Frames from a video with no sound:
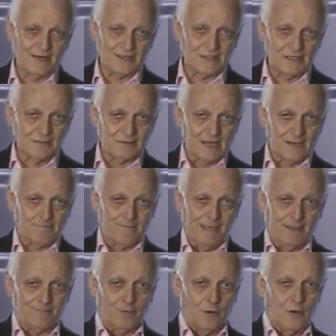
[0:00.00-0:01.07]
it seems like
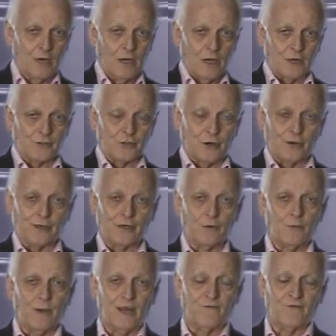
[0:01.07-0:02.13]
people are turning
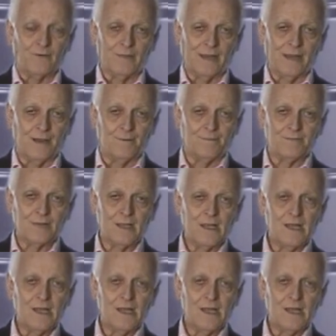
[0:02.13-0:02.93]
away from him.